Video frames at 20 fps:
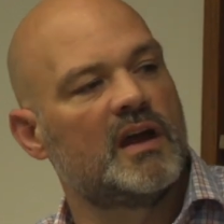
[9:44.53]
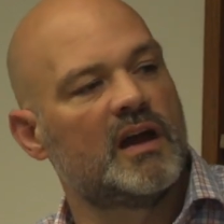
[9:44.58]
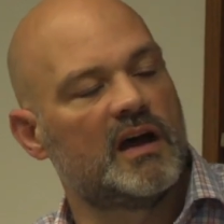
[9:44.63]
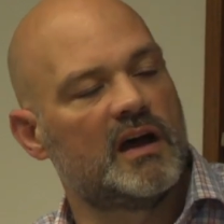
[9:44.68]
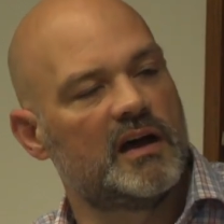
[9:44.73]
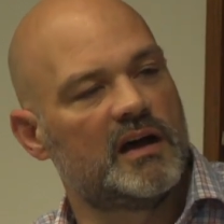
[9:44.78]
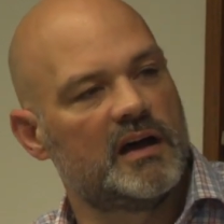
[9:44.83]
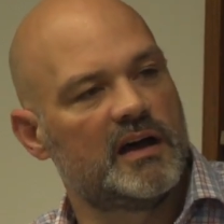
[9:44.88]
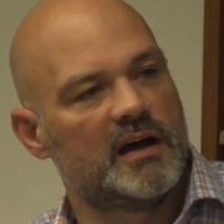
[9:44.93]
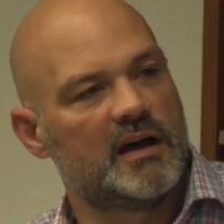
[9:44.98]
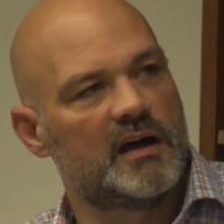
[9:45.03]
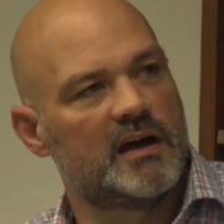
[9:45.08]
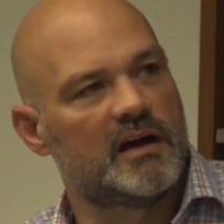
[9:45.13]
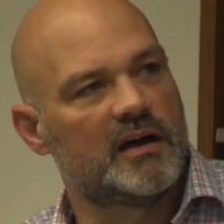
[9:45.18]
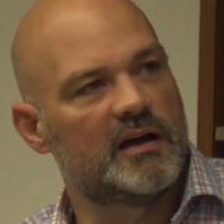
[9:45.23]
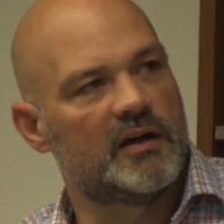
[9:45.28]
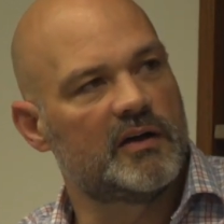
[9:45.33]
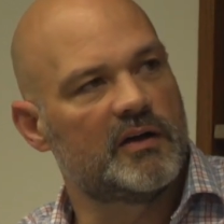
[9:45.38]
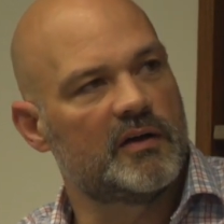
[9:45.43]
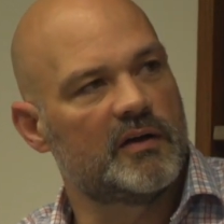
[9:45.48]

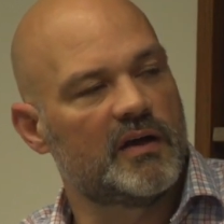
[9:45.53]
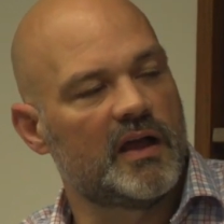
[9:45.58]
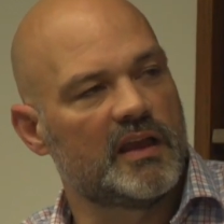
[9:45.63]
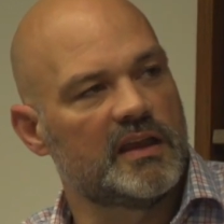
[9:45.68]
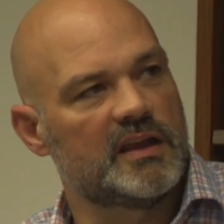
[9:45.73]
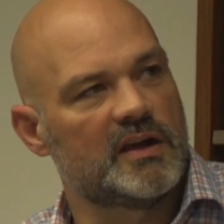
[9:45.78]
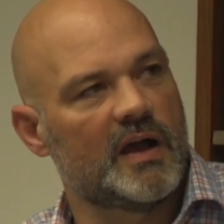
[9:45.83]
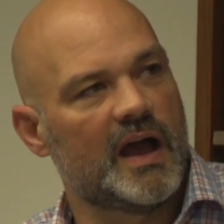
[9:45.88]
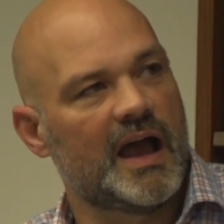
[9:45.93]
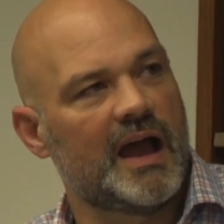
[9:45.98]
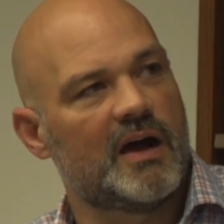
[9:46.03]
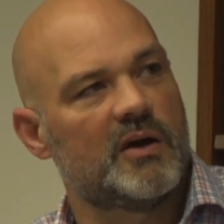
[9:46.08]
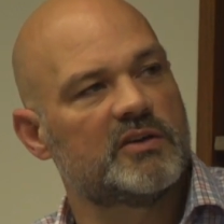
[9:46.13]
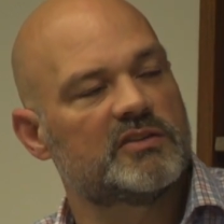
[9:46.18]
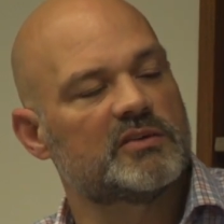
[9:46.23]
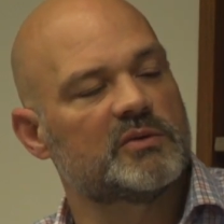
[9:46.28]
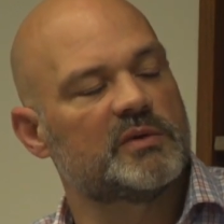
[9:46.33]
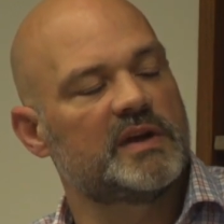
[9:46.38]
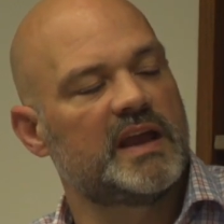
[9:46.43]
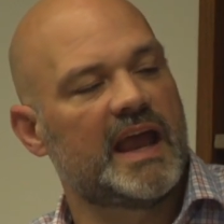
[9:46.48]
how is
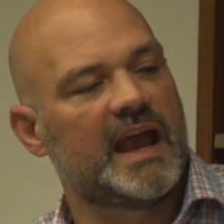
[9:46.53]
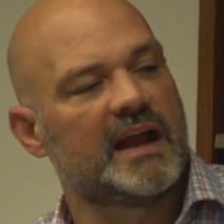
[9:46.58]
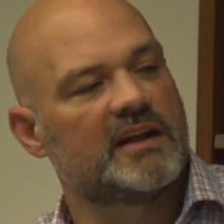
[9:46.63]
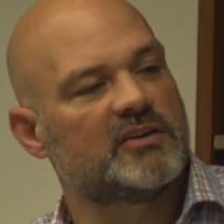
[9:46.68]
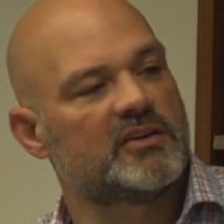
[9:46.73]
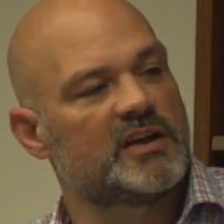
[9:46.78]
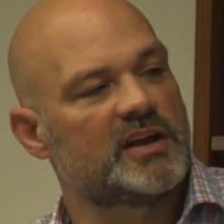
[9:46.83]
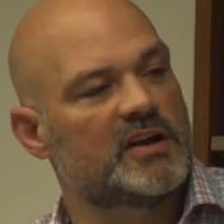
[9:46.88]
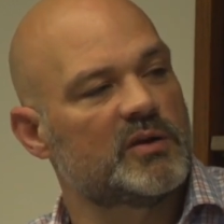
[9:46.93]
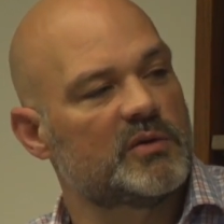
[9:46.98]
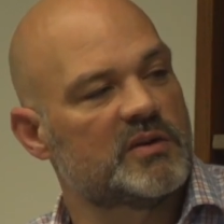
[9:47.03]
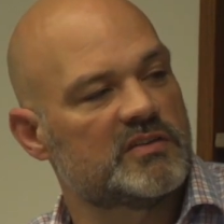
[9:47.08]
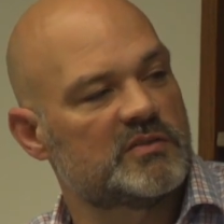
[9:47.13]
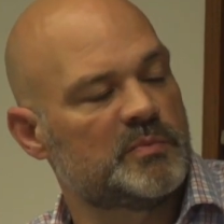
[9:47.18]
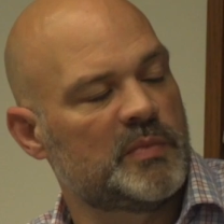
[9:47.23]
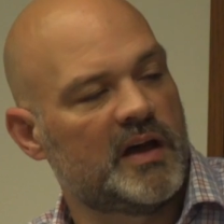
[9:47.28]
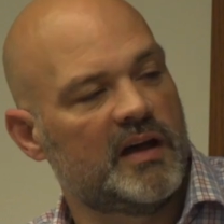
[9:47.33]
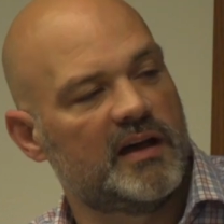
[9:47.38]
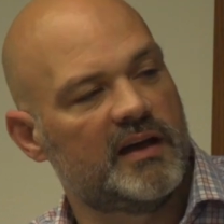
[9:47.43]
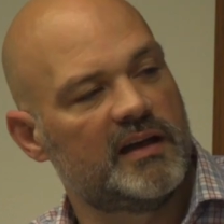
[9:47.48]
a reactor going to
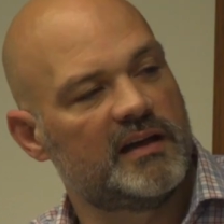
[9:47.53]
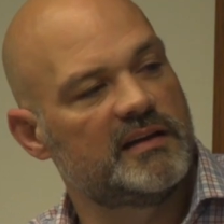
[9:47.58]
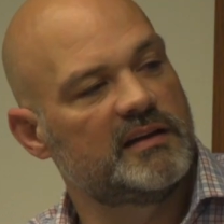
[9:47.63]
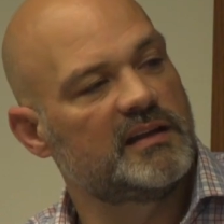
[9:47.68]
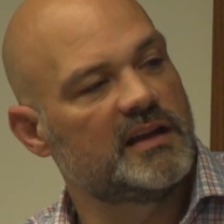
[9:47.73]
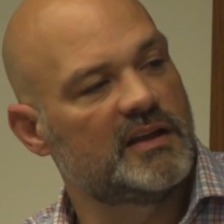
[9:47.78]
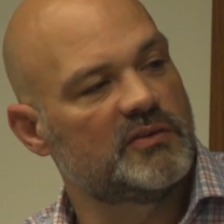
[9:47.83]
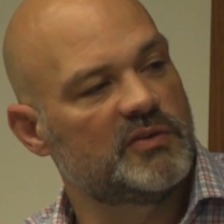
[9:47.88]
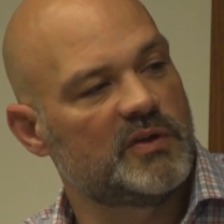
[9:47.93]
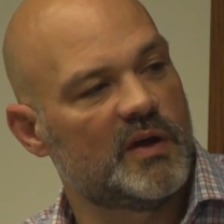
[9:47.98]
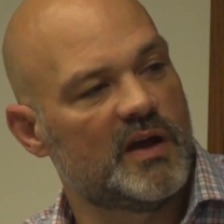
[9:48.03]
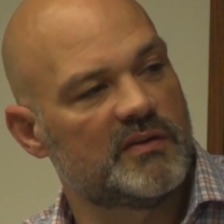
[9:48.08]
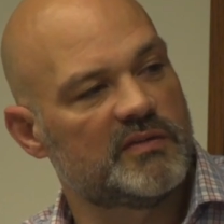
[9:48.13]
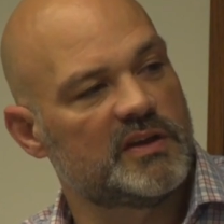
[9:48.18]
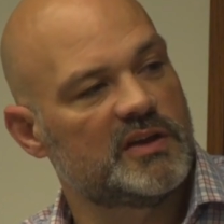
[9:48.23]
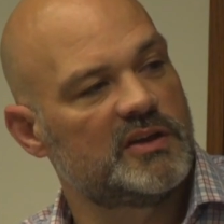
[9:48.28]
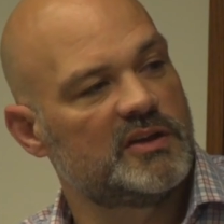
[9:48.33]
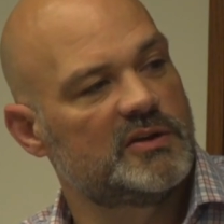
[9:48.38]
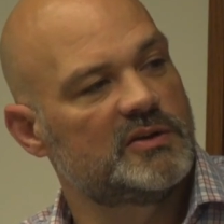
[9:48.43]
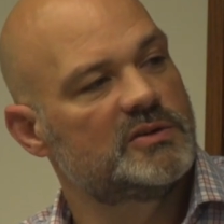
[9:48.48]
respond if you have a
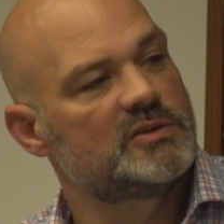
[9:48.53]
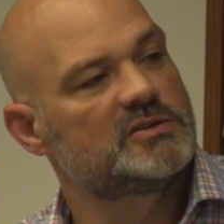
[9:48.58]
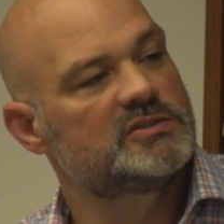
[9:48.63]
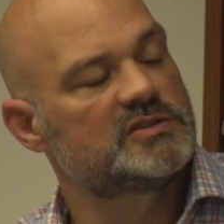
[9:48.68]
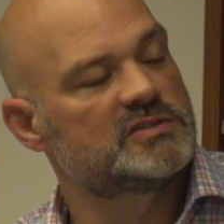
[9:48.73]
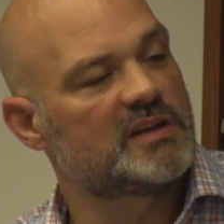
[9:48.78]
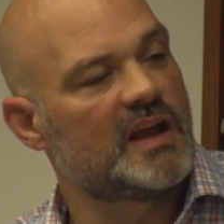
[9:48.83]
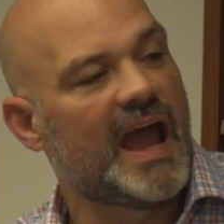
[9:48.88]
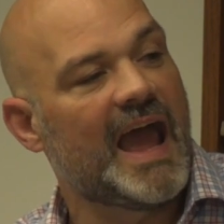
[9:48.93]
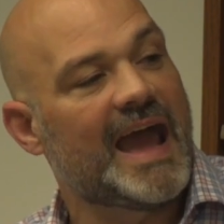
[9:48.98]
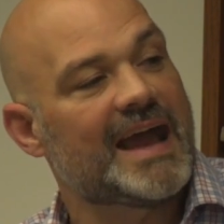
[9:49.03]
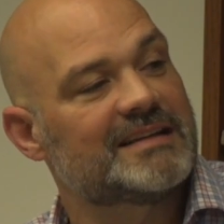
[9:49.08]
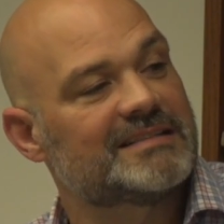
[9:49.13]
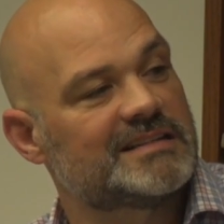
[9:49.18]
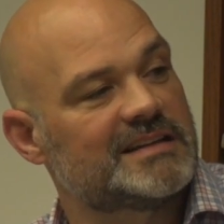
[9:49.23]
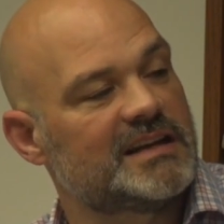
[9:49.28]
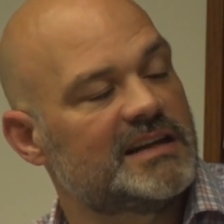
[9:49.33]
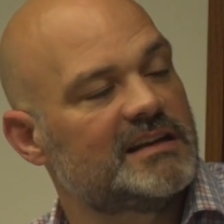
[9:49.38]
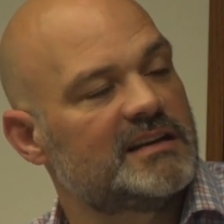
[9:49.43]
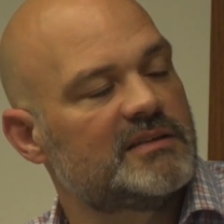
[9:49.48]
huge
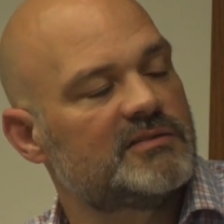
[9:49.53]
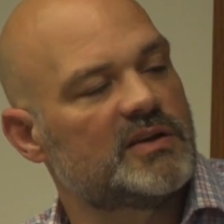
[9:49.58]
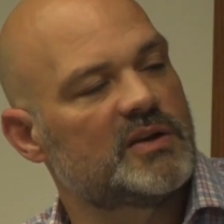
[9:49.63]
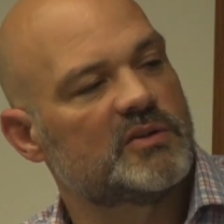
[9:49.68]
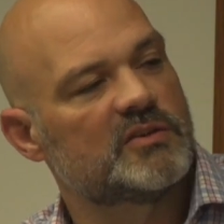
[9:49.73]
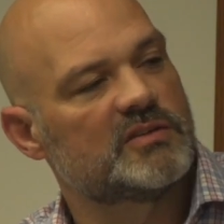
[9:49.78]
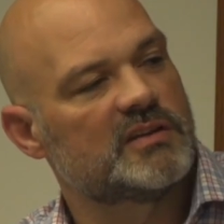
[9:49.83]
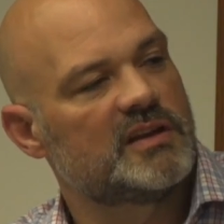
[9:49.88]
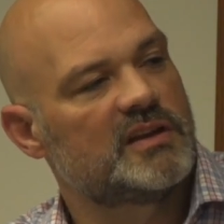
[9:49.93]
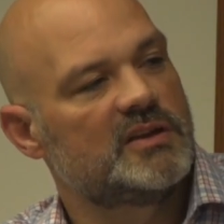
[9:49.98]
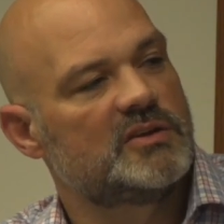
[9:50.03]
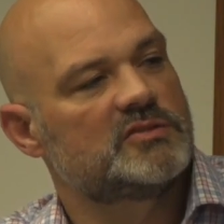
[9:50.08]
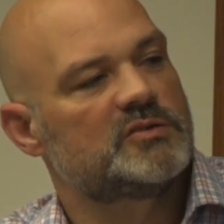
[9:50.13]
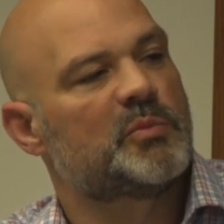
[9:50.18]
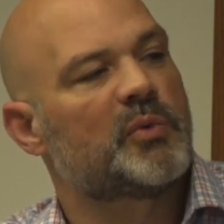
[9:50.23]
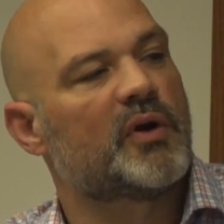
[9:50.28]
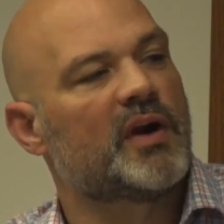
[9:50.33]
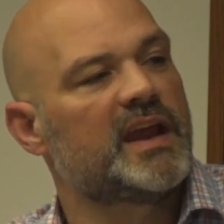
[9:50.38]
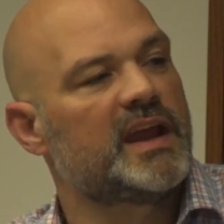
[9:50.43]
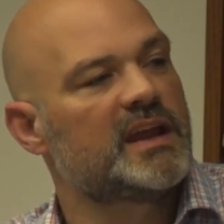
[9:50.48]
accident, if there was a huge
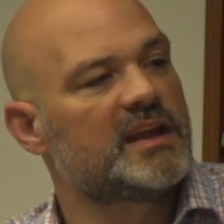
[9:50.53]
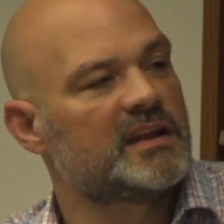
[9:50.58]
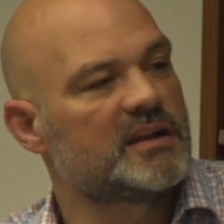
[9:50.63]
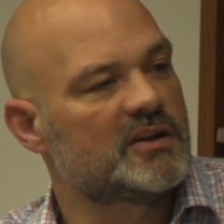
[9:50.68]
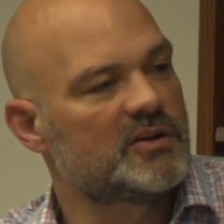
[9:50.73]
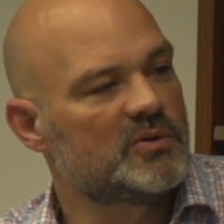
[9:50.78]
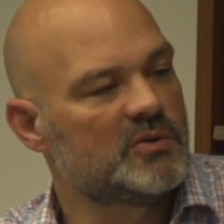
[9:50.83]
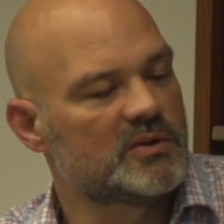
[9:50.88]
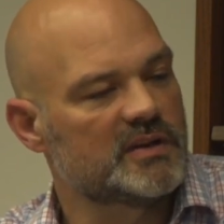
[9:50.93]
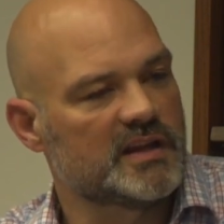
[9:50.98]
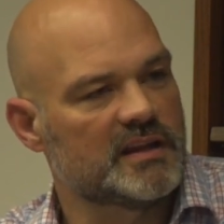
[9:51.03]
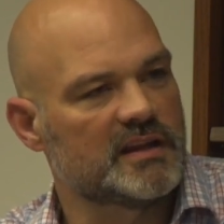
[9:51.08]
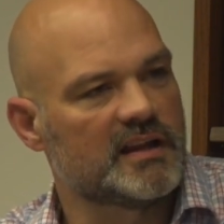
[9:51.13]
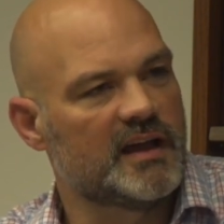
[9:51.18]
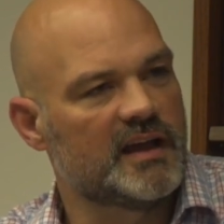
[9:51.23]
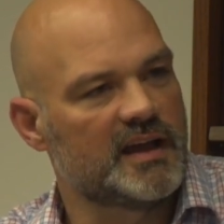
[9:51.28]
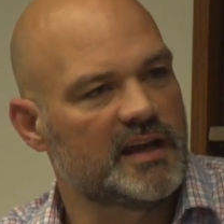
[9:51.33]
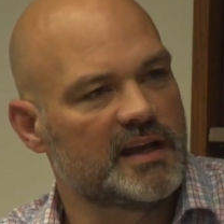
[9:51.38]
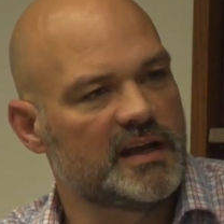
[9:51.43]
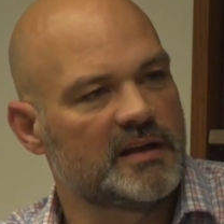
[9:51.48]
break in a coolant line.